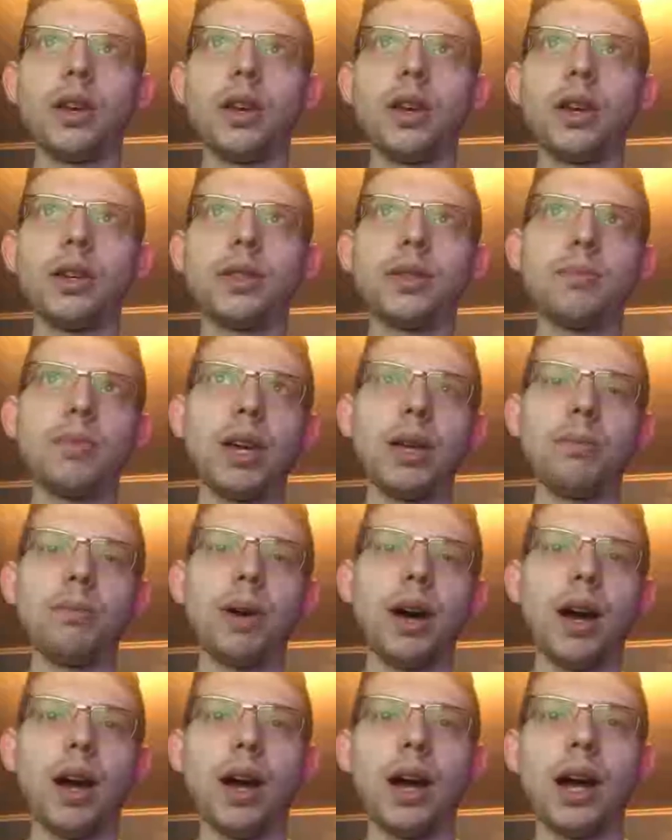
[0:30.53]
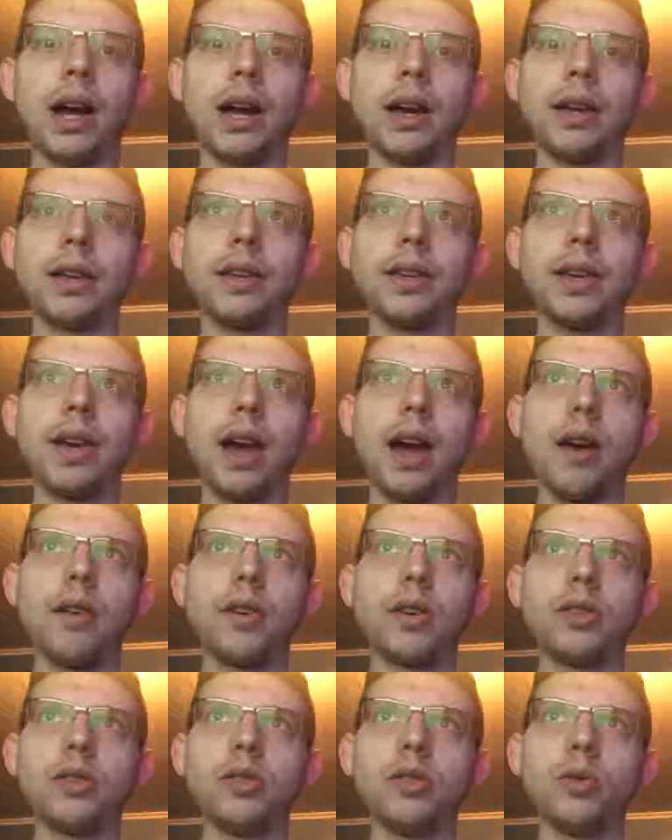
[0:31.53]
It's made by
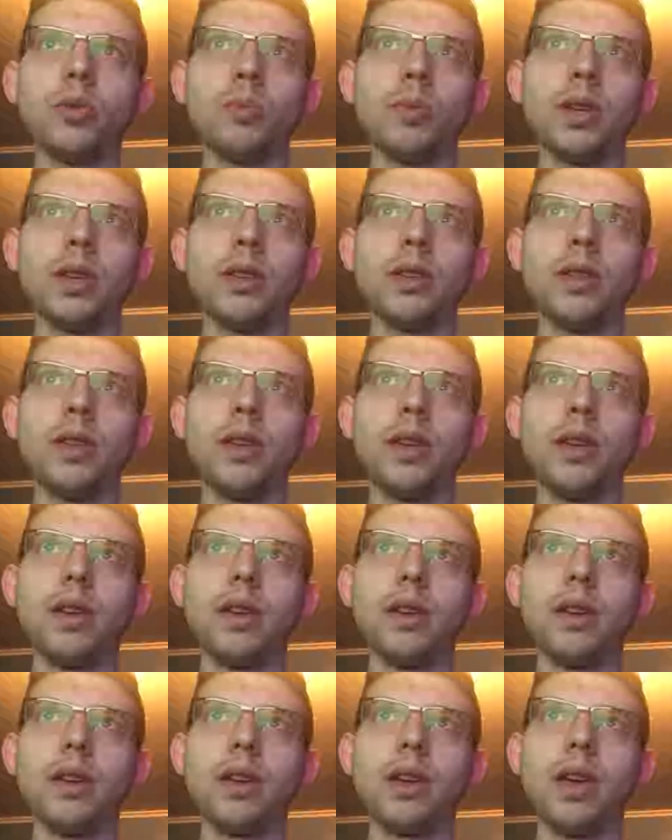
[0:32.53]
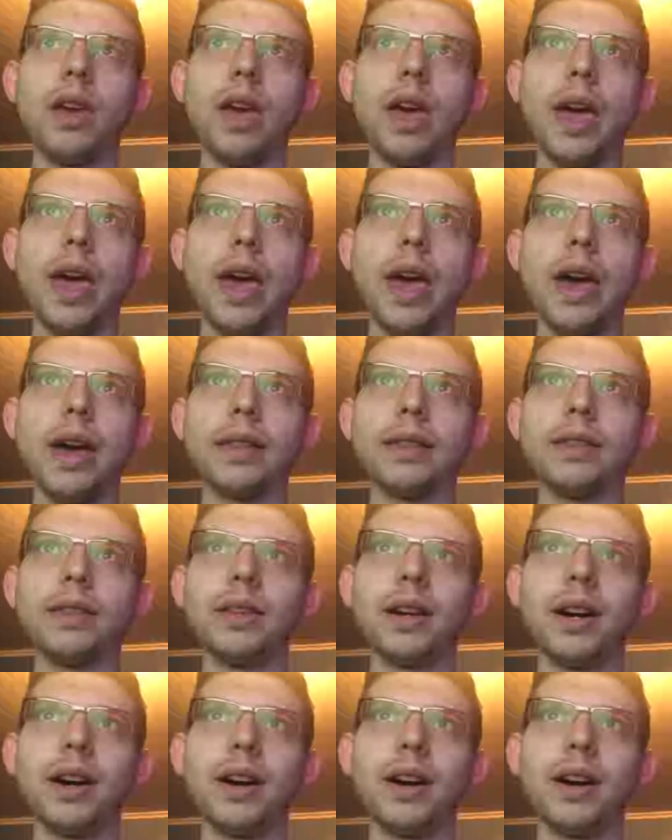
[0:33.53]
Garry Newman and